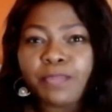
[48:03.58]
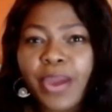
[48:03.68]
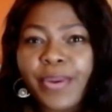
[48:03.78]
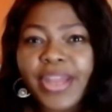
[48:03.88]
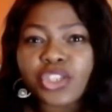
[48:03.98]

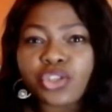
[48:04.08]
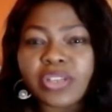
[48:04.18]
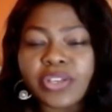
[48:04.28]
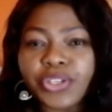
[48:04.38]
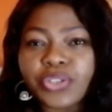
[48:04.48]
Parents should
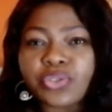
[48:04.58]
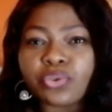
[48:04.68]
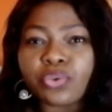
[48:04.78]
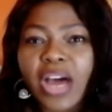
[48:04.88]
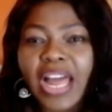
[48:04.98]
learn
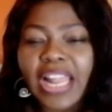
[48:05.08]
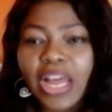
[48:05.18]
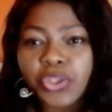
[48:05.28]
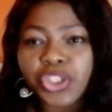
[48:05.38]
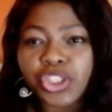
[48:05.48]
to
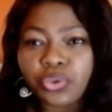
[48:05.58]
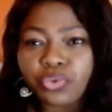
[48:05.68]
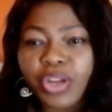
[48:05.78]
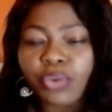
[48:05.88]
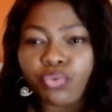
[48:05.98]
allow
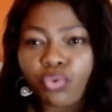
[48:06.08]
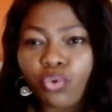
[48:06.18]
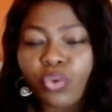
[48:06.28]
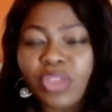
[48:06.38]
children grow.